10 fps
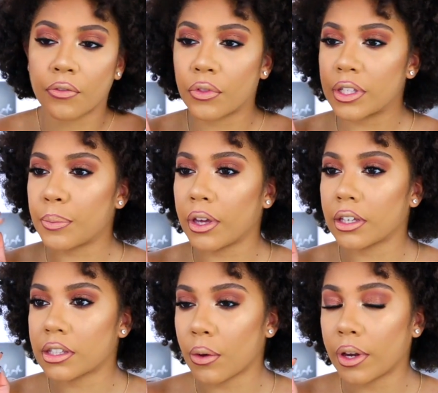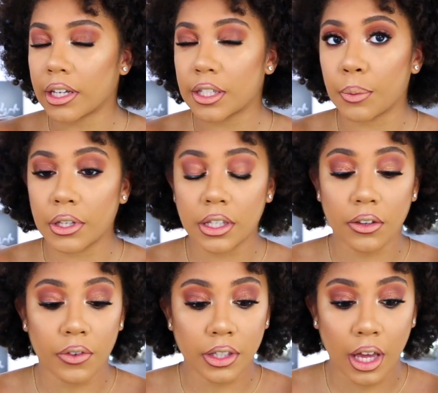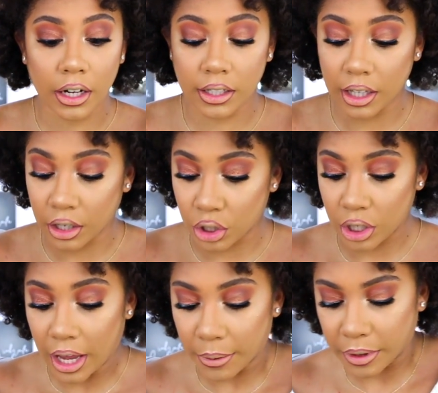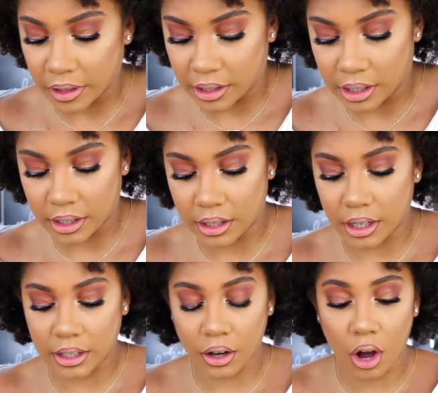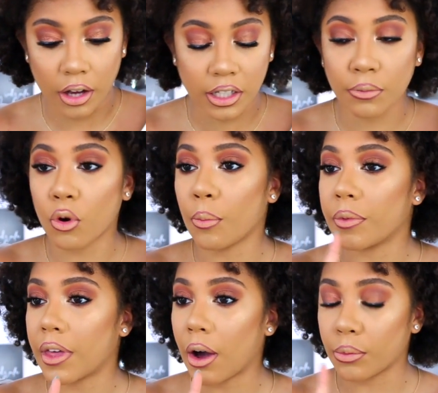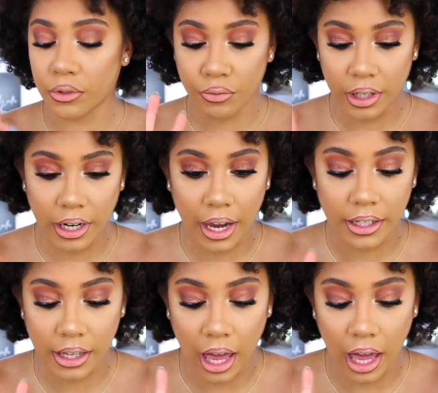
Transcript: For this being so inexpensive, it's honestly a shame that this doesn't cost more, but that was really nice.